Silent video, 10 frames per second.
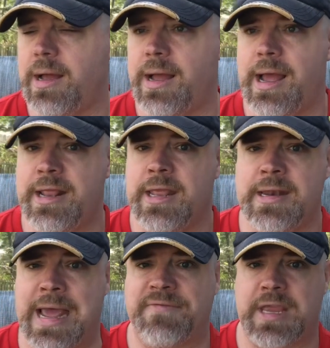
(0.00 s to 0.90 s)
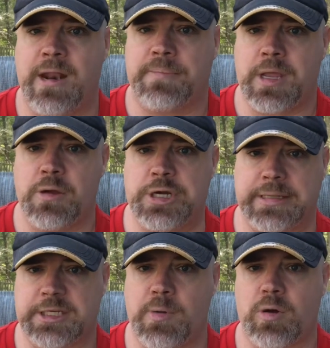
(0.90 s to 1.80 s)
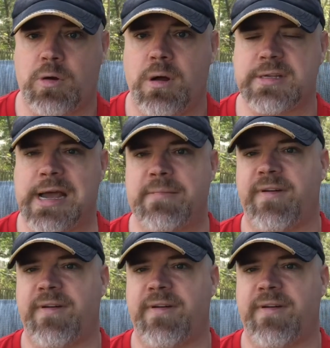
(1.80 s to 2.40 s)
didn't have to get up to go check the smoker all the time.